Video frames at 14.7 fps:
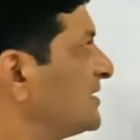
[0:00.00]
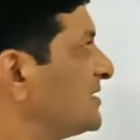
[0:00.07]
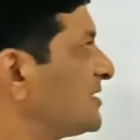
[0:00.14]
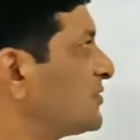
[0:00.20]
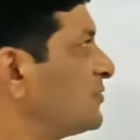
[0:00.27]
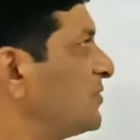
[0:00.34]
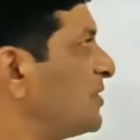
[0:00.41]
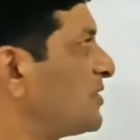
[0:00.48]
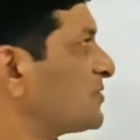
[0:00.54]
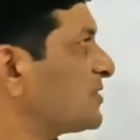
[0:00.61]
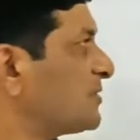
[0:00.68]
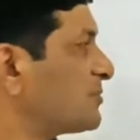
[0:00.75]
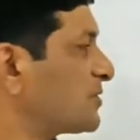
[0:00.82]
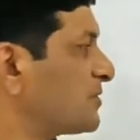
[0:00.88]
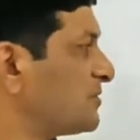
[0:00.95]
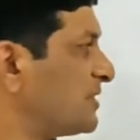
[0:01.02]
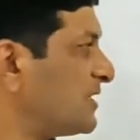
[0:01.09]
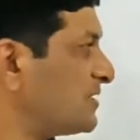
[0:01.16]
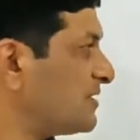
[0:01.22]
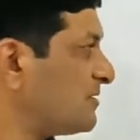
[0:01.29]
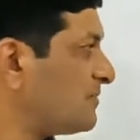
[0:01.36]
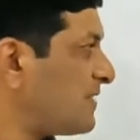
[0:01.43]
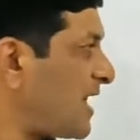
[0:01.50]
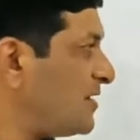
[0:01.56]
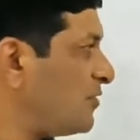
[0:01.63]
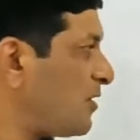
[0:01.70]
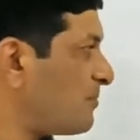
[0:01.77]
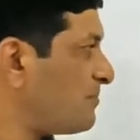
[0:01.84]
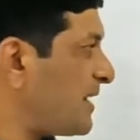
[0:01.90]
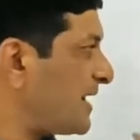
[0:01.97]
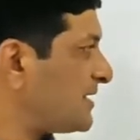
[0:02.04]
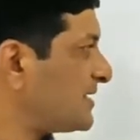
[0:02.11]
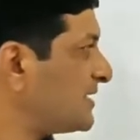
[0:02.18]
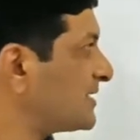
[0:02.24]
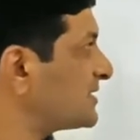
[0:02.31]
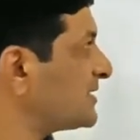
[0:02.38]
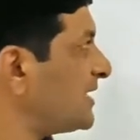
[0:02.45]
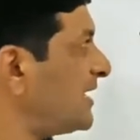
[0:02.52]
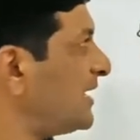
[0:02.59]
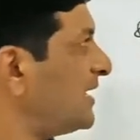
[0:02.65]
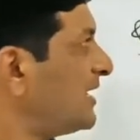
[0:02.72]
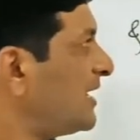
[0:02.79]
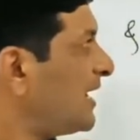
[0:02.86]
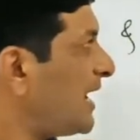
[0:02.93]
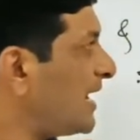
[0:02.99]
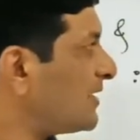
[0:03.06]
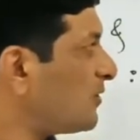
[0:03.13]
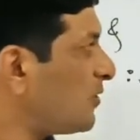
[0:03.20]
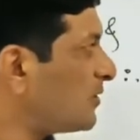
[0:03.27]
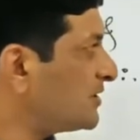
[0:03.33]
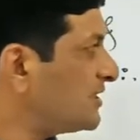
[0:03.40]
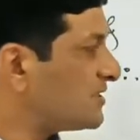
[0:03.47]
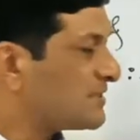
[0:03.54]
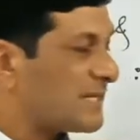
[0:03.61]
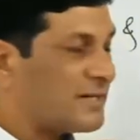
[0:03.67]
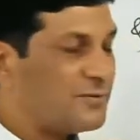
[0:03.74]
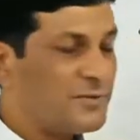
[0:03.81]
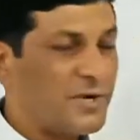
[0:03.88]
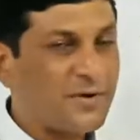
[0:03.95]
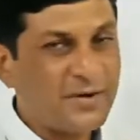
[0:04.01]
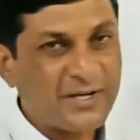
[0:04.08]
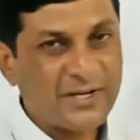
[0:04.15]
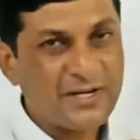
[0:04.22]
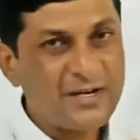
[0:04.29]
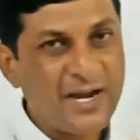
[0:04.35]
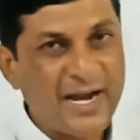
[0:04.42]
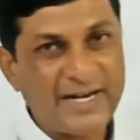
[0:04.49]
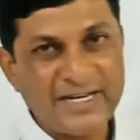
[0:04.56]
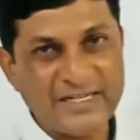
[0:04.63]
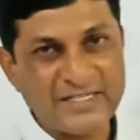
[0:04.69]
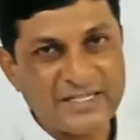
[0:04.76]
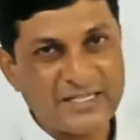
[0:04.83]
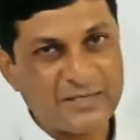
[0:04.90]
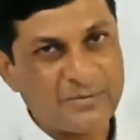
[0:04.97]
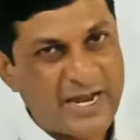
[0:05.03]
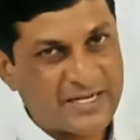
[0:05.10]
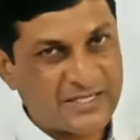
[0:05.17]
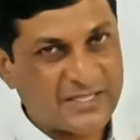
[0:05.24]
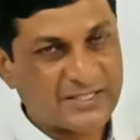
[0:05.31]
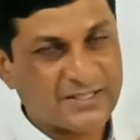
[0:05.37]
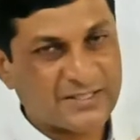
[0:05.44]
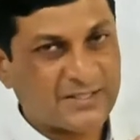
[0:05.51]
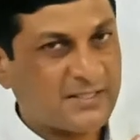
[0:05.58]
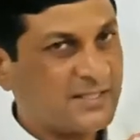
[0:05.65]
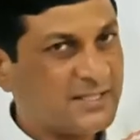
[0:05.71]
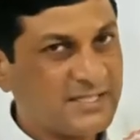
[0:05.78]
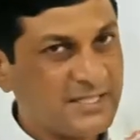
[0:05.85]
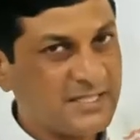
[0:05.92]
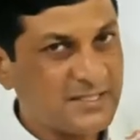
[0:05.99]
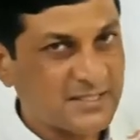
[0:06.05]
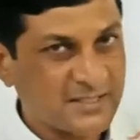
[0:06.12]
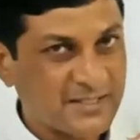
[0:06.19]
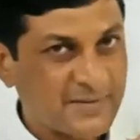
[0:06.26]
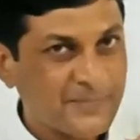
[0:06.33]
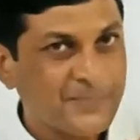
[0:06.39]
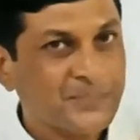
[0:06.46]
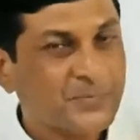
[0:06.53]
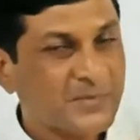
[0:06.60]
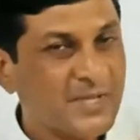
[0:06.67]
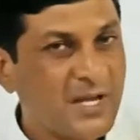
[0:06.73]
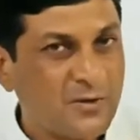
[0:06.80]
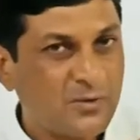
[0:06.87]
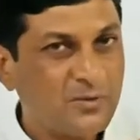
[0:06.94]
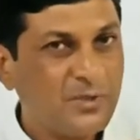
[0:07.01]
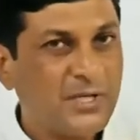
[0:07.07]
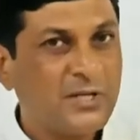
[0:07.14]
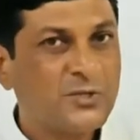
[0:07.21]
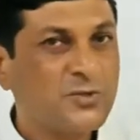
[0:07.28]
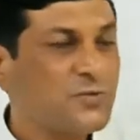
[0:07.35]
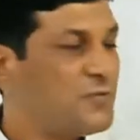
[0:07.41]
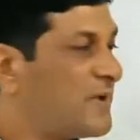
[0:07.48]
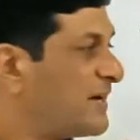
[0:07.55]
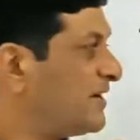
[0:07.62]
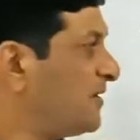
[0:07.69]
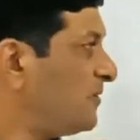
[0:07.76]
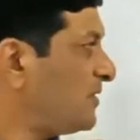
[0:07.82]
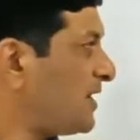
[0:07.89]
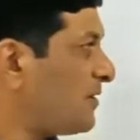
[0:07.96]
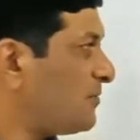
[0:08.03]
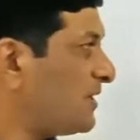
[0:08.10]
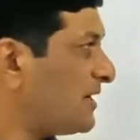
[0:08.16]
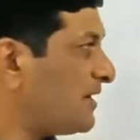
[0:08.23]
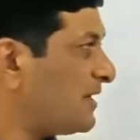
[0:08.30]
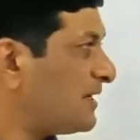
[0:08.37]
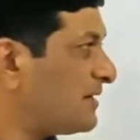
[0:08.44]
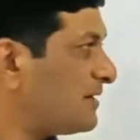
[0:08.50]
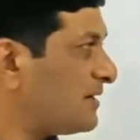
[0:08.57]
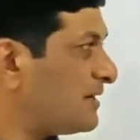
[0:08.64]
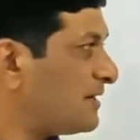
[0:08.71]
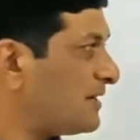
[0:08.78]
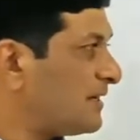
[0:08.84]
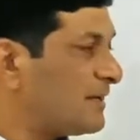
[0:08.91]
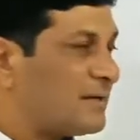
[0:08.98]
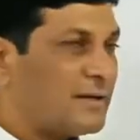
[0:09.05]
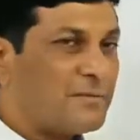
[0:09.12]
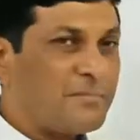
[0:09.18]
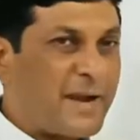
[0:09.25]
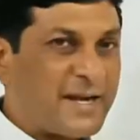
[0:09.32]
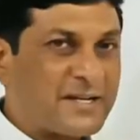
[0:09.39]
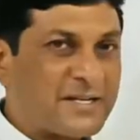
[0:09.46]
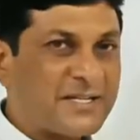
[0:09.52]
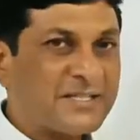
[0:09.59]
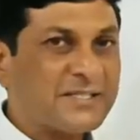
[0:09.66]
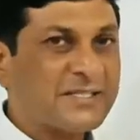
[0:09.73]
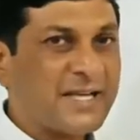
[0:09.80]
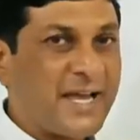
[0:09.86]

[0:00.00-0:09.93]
Just we have substituted the value of matrix A, and on this side we have written identity matrix, isn't it? Now to find out our matrix